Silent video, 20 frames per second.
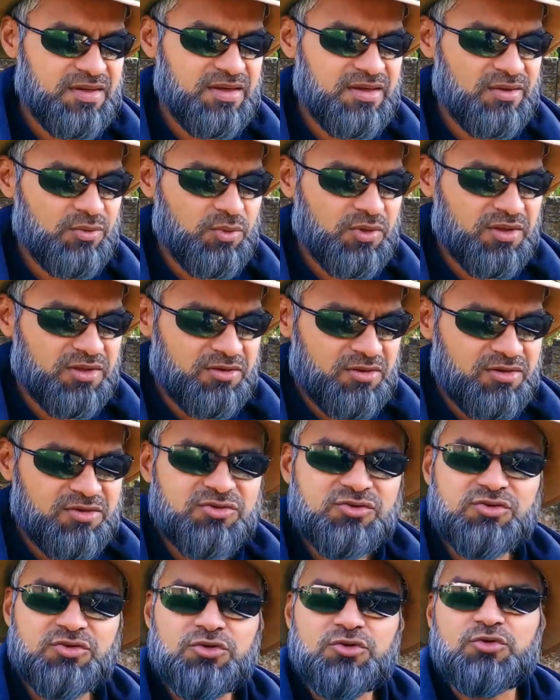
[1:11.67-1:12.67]
it was not
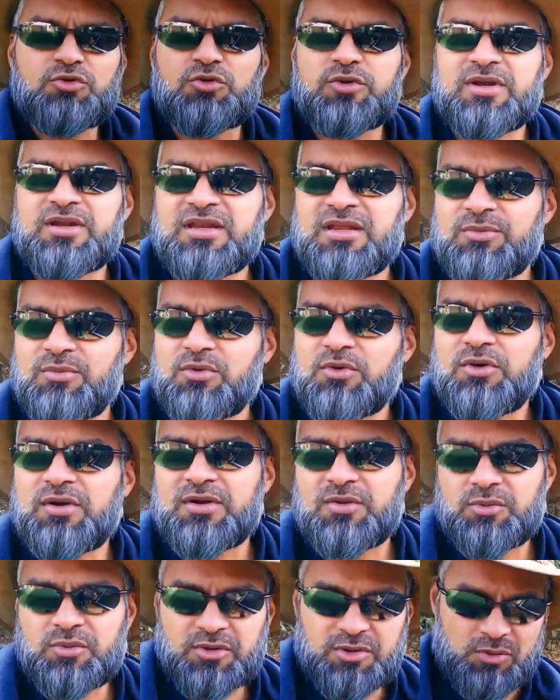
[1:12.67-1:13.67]
true anymore,
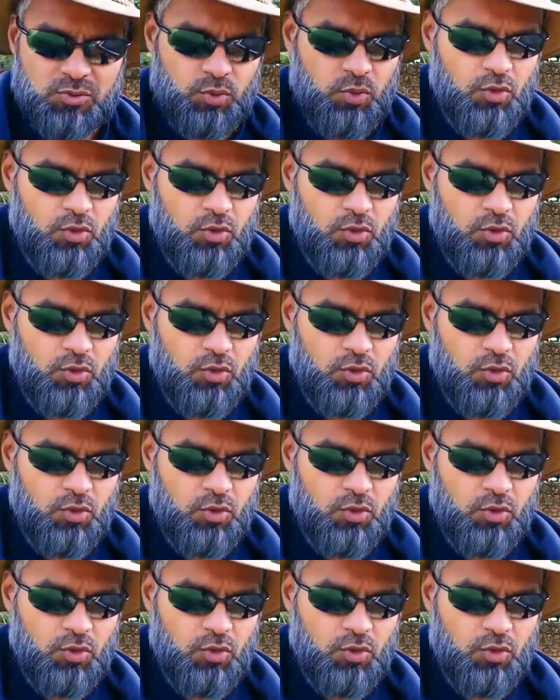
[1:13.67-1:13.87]
it was